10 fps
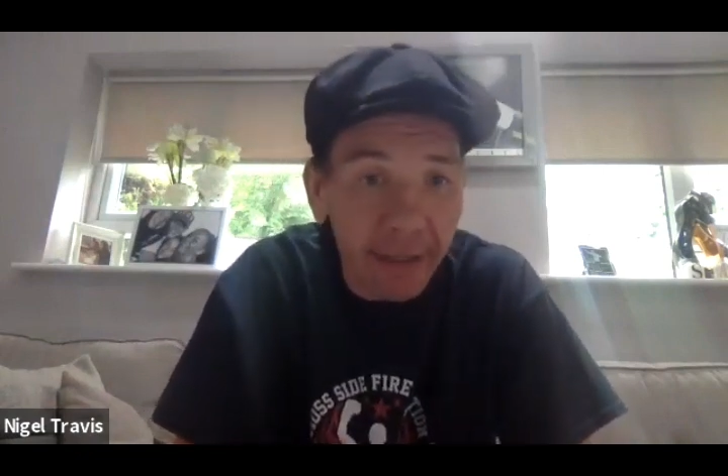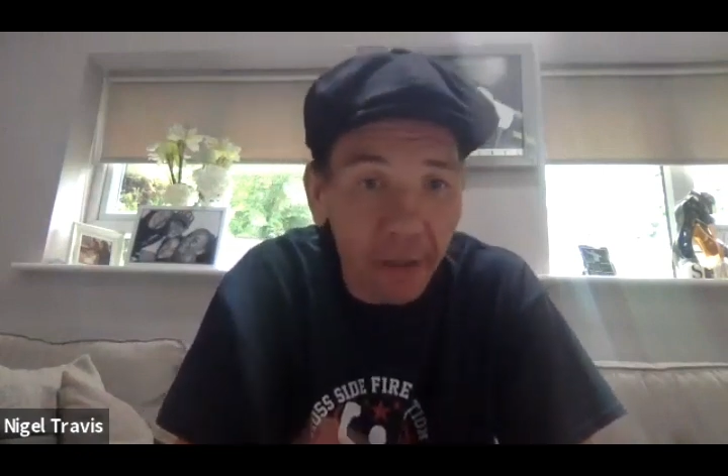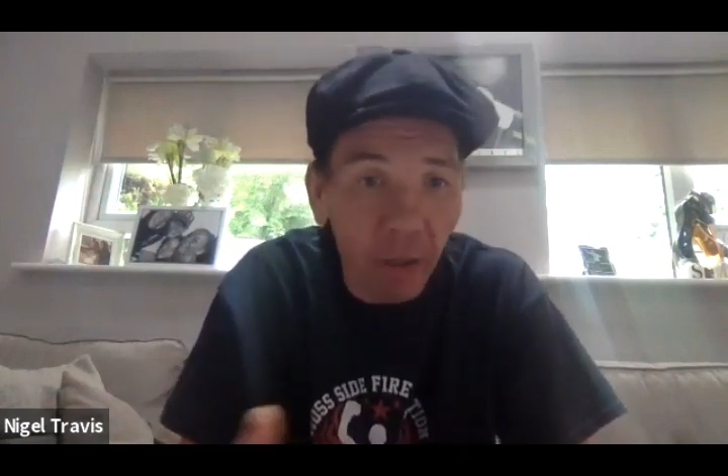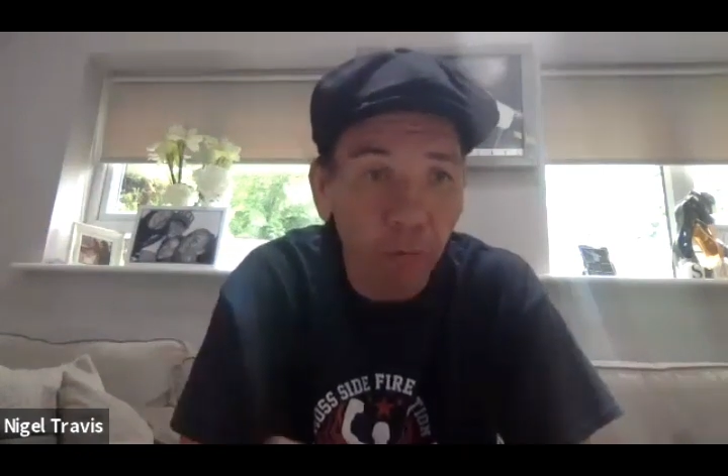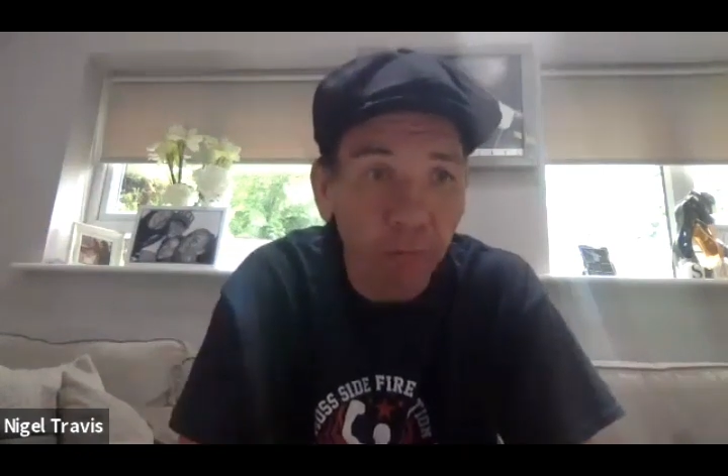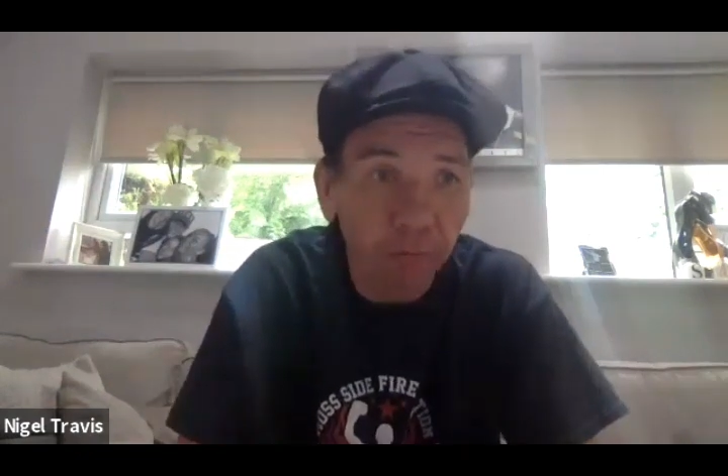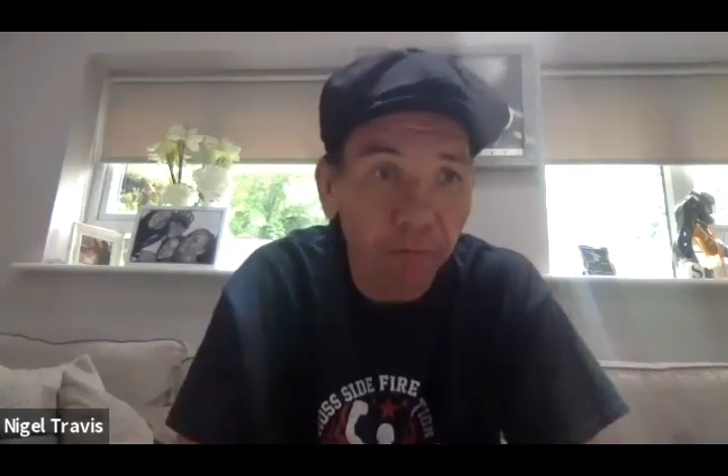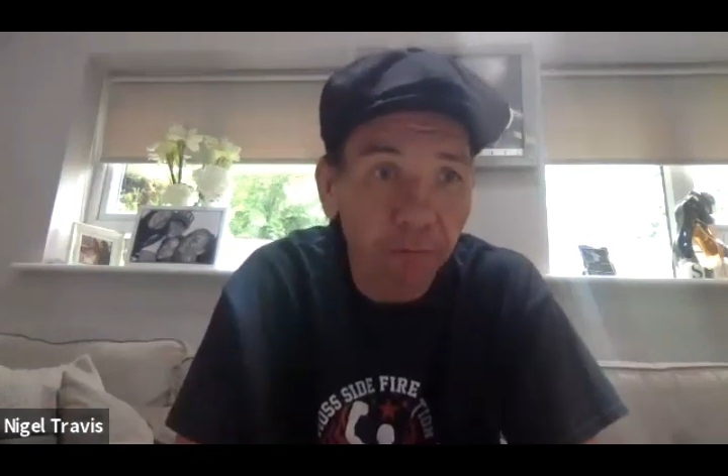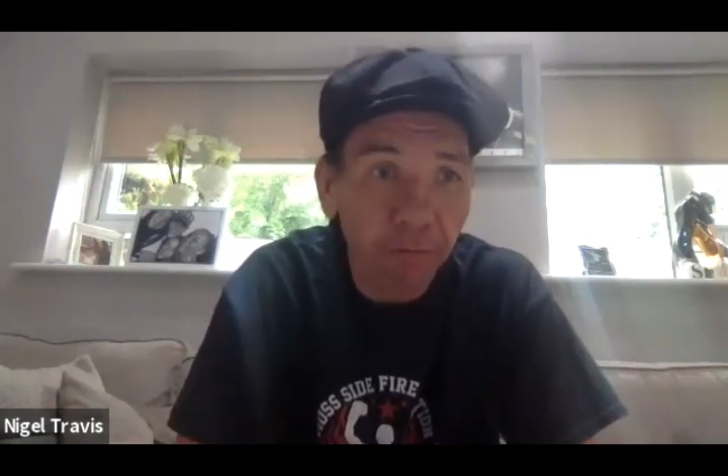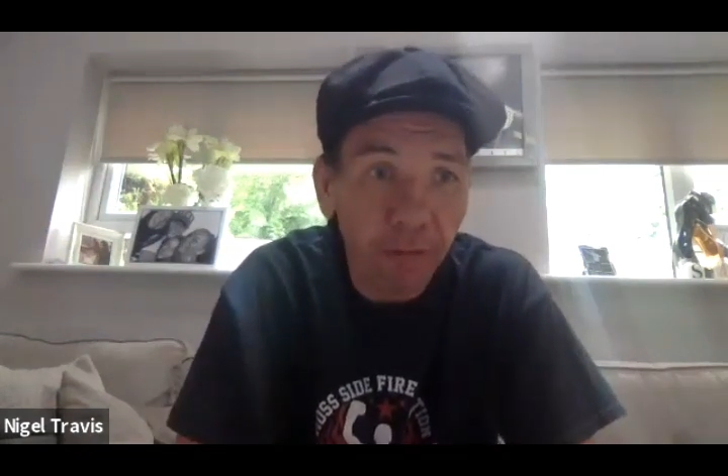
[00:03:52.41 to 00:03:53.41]
You know,
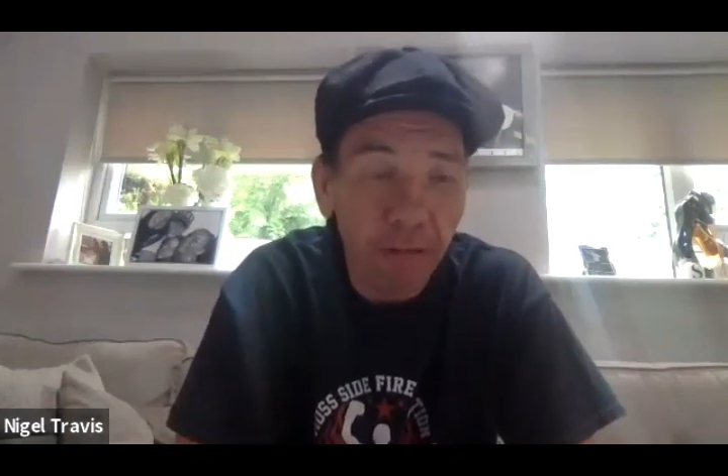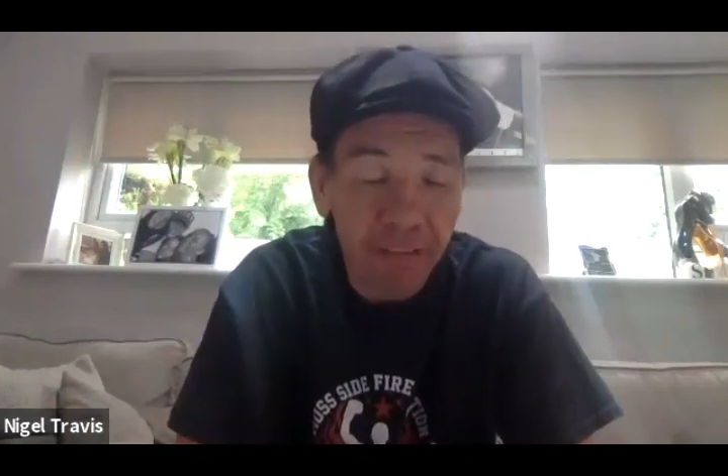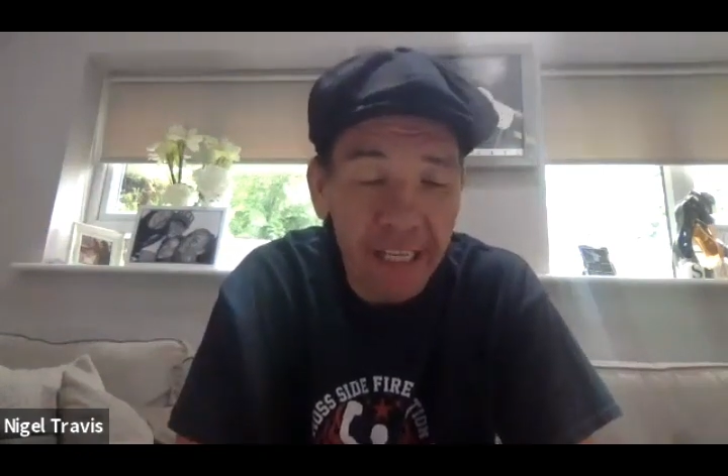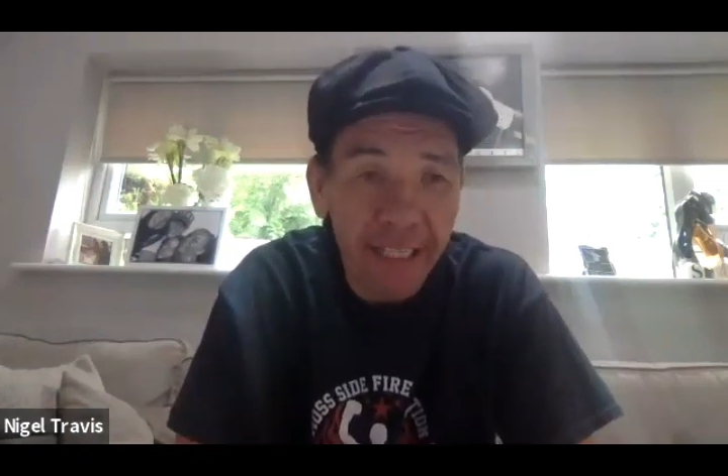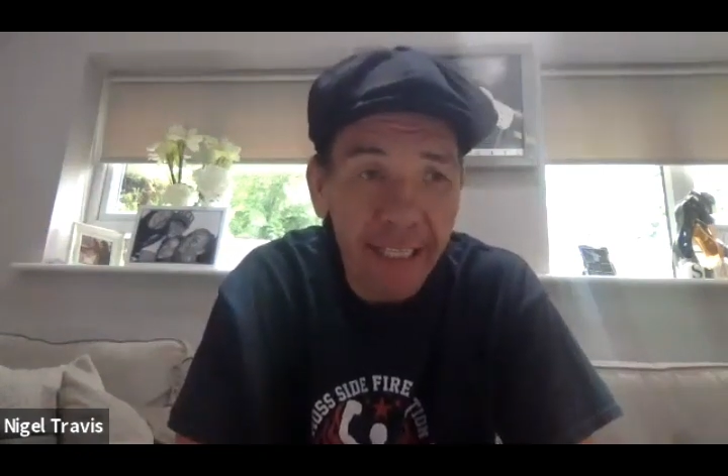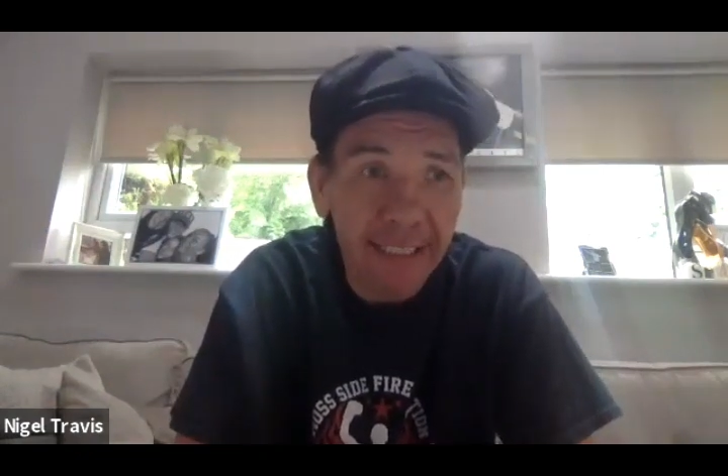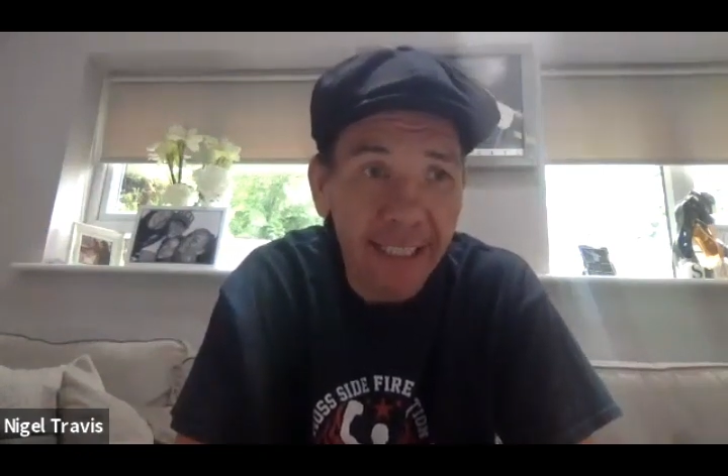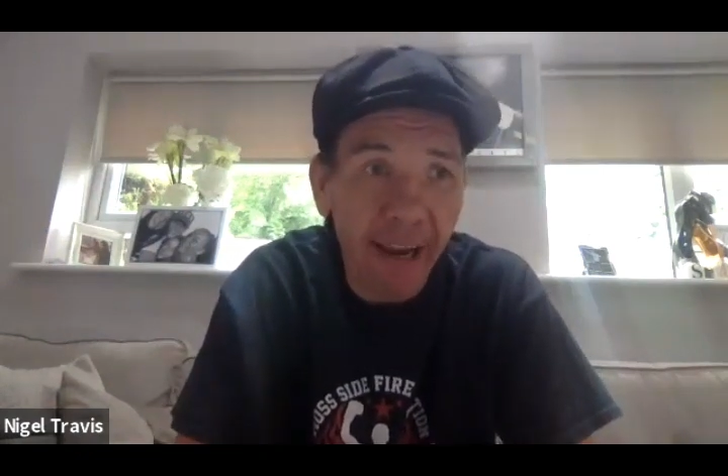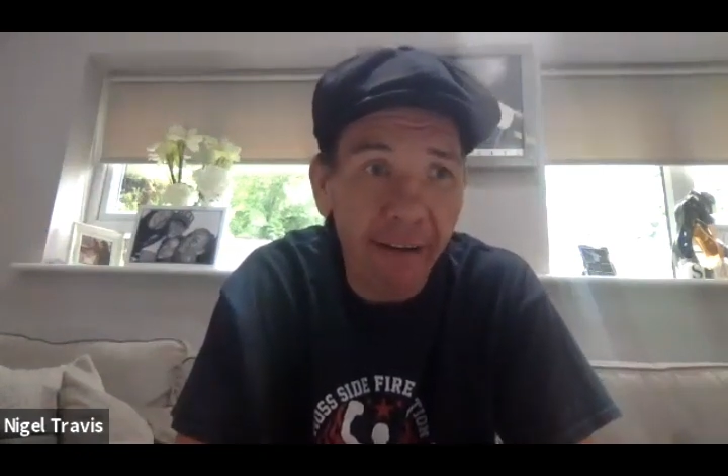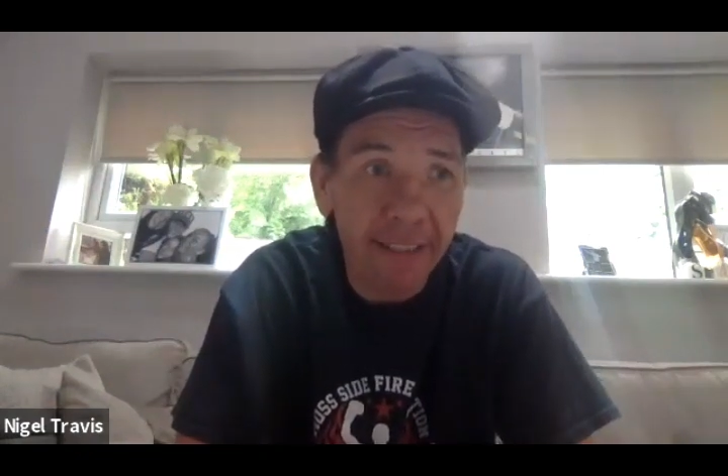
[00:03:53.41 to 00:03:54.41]
it really is
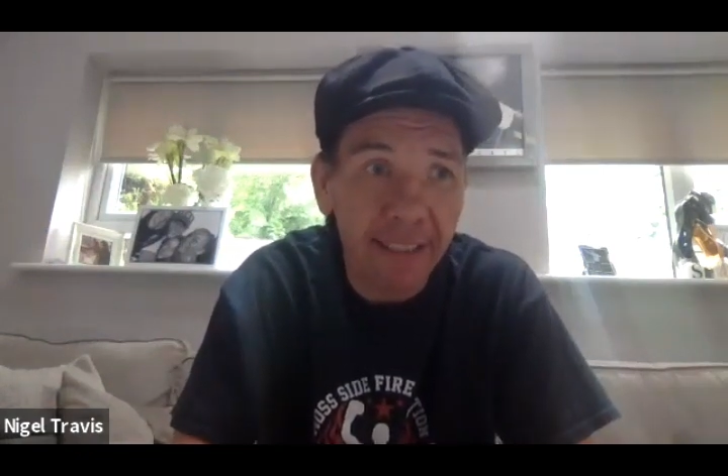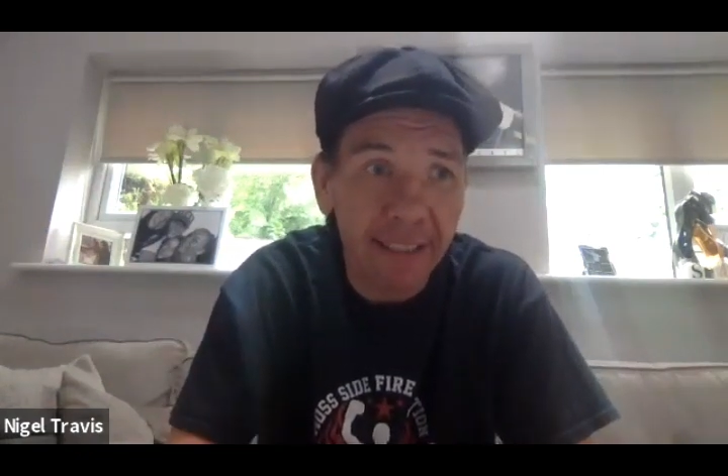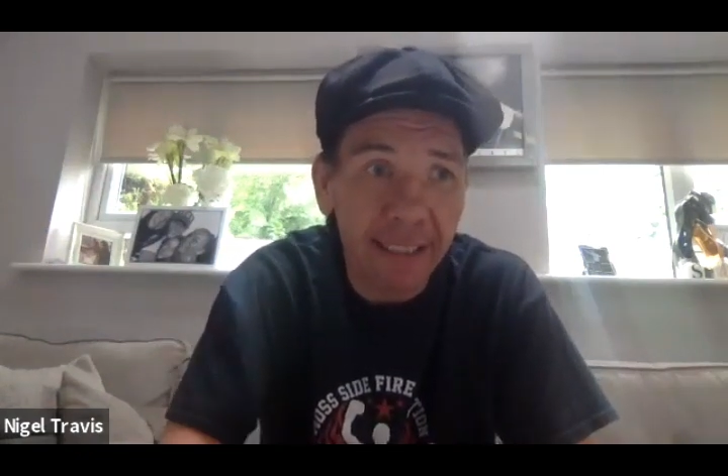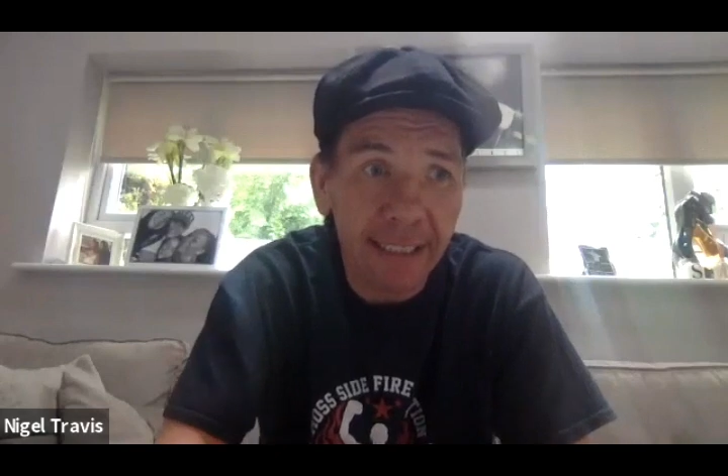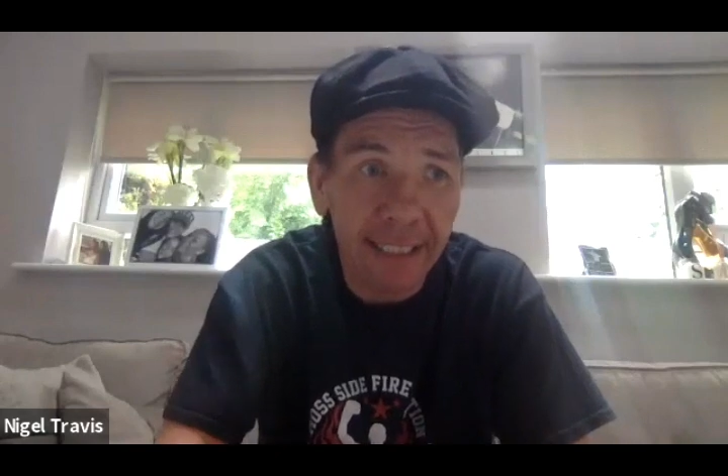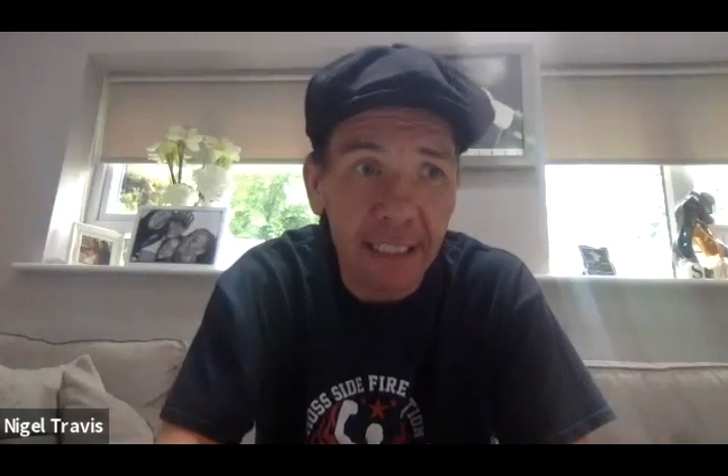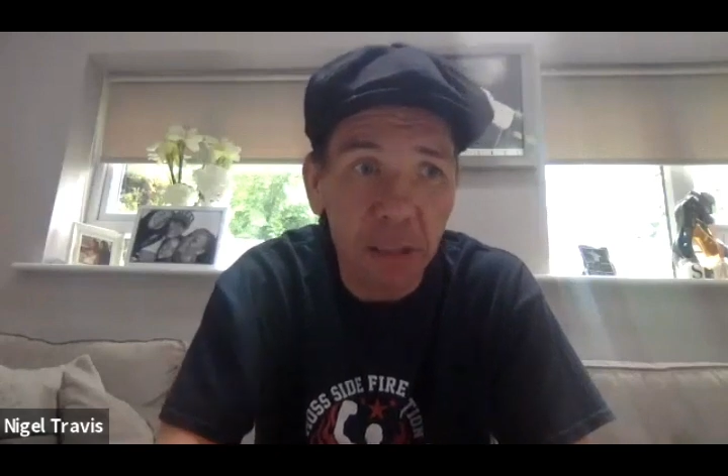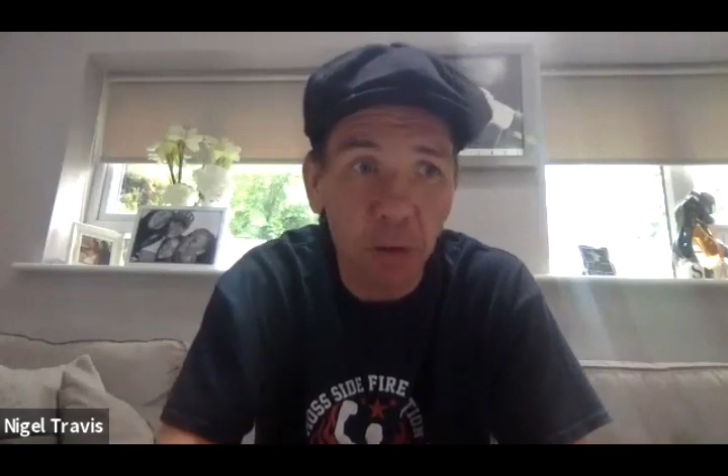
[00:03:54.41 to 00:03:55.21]
scary to see the kids,